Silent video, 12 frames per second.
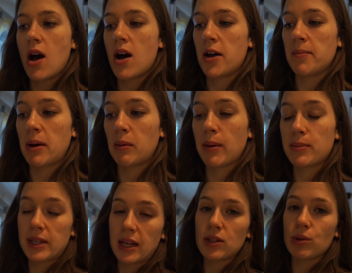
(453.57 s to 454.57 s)
on my
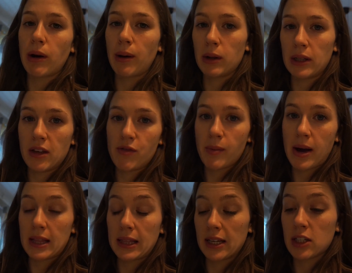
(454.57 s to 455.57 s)
website, so I will leave
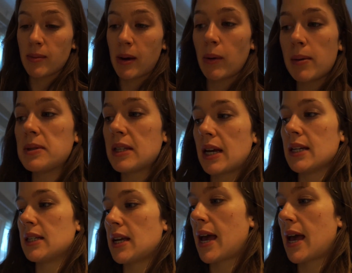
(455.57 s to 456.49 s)
my link to my website,